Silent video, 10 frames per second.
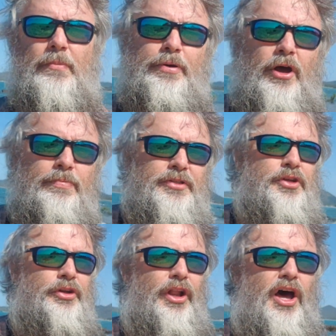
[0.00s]
Our
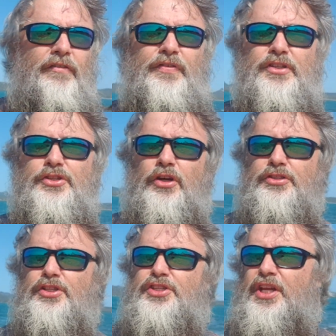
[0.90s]
purpose on life is
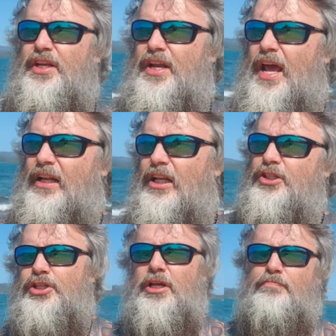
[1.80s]
not to sit and
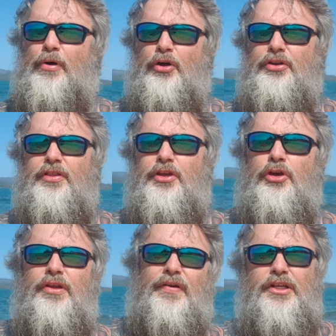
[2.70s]
endlessly ponder the
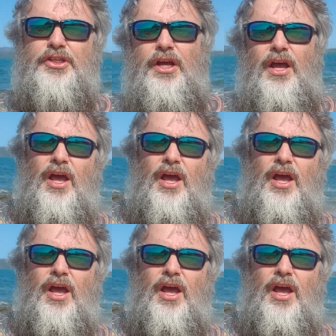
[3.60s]
universe